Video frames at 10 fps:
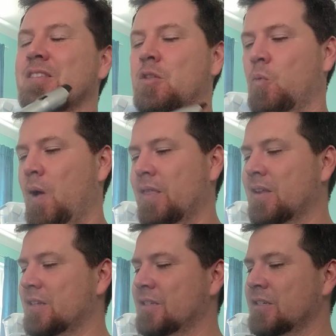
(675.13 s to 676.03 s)
the way
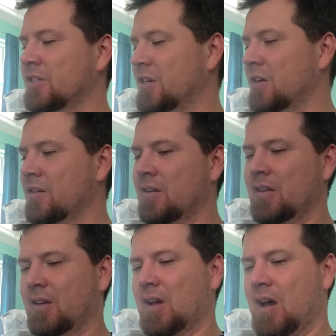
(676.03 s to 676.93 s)
that it's engineered,
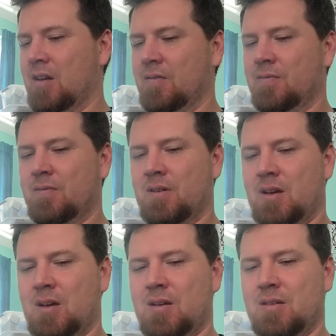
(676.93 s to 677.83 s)
it kind of
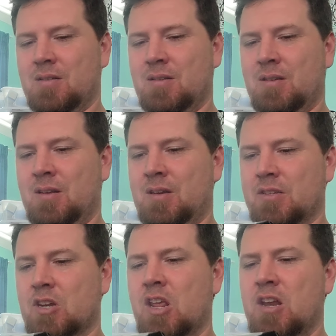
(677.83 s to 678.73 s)
it
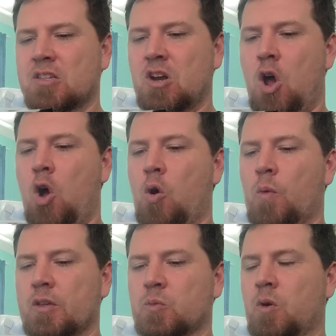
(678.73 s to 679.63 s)
doesn't
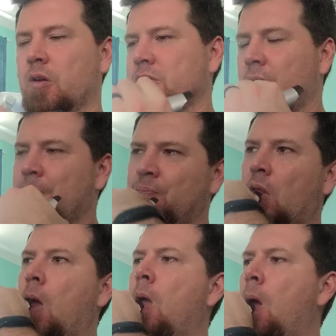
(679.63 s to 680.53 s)
always work. So
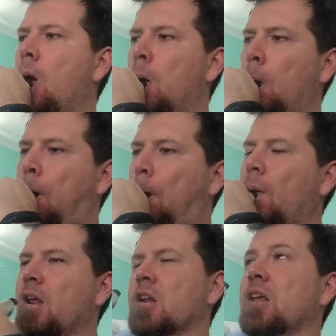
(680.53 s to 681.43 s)

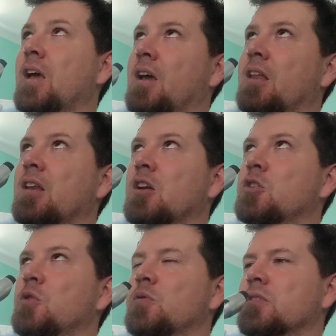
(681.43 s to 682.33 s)
in a
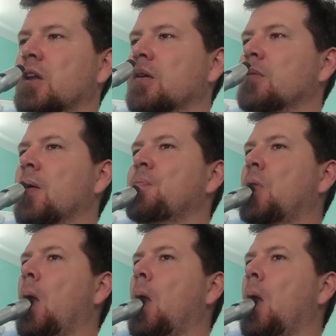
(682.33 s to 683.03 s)
tune setting, but